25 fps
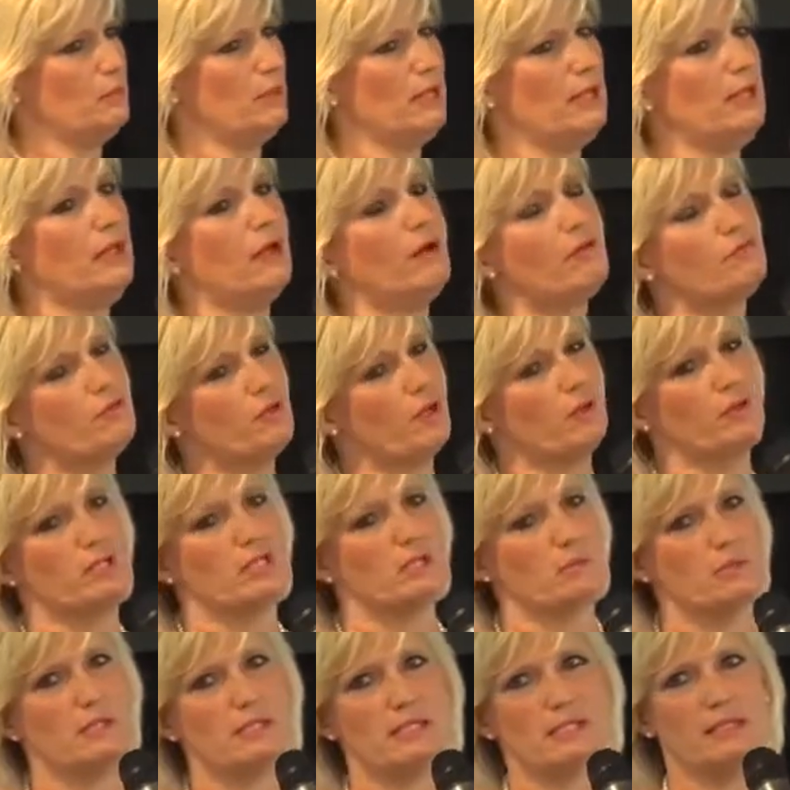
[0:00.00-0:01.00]
We love going
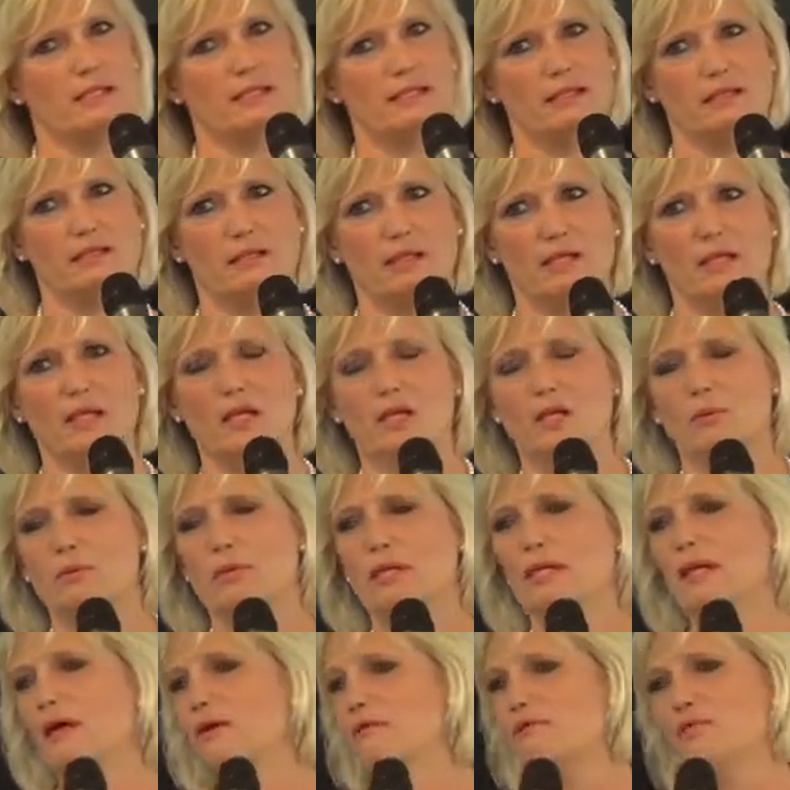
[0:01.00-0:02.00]
to Italy.
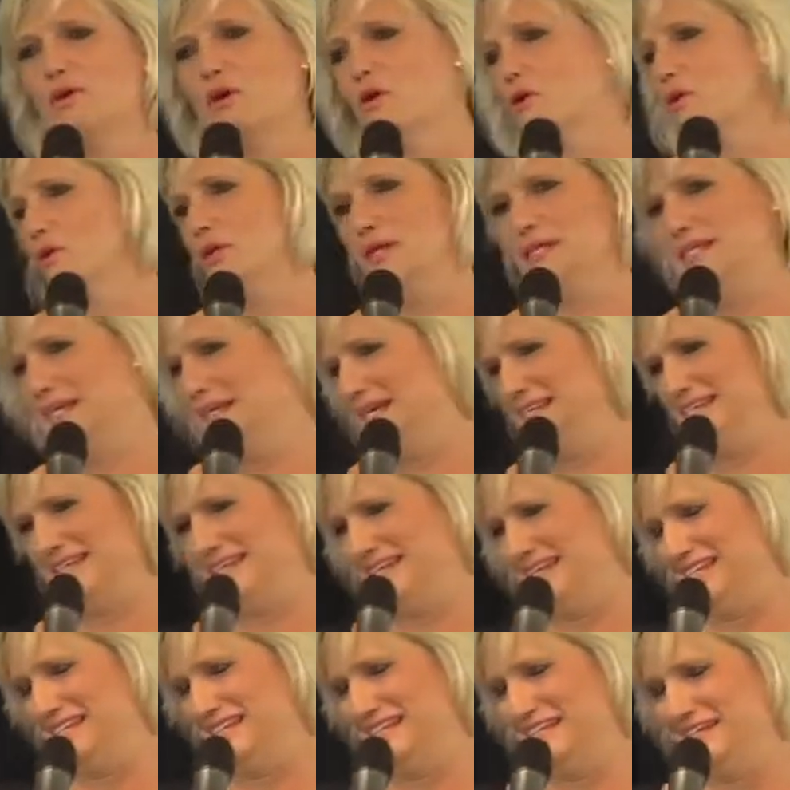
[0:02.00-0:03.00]
We love our holidays in
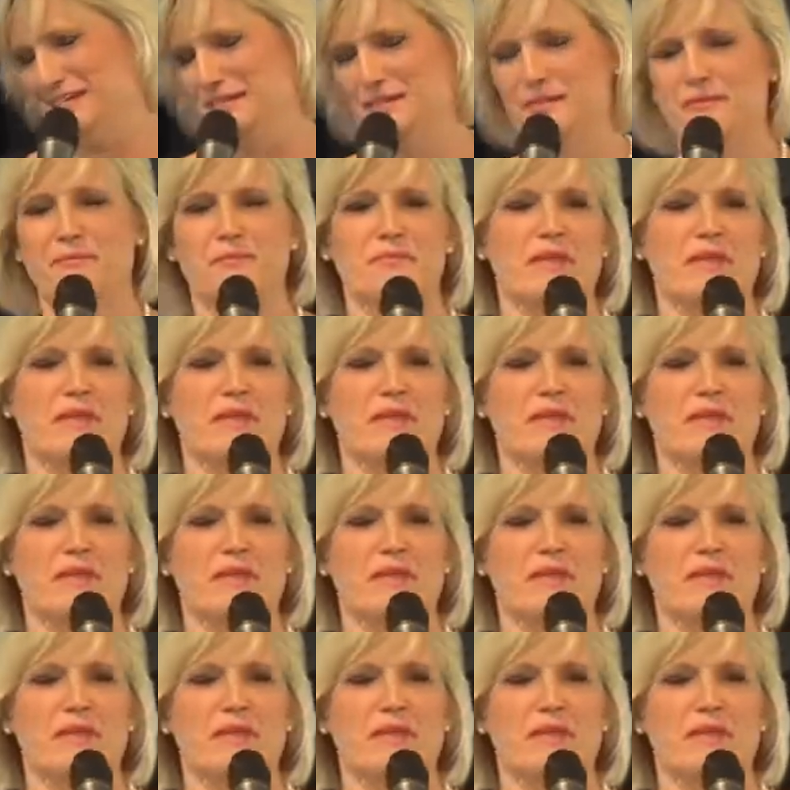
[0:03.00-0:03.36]
Italy.